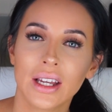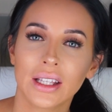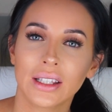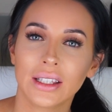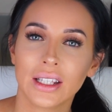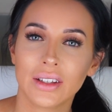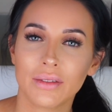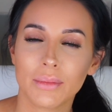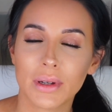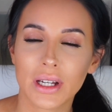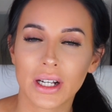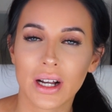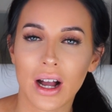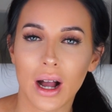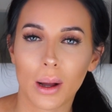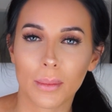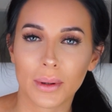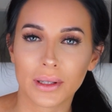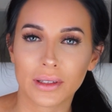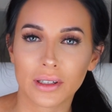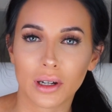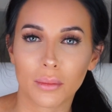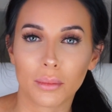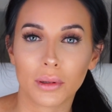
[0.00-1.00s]
Leave me a
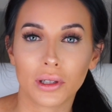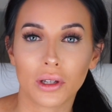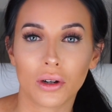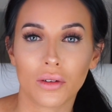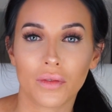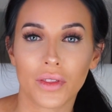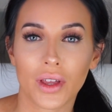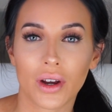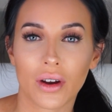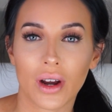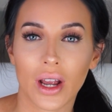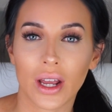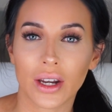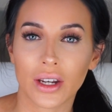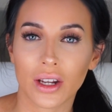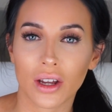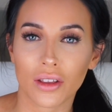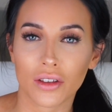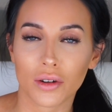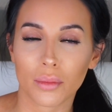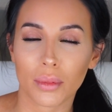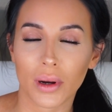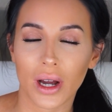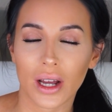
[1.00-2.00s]
comment down below if there are any
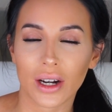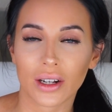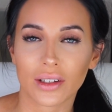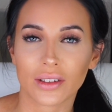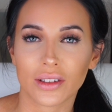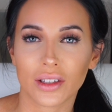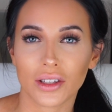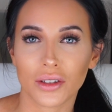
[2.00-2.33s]
other products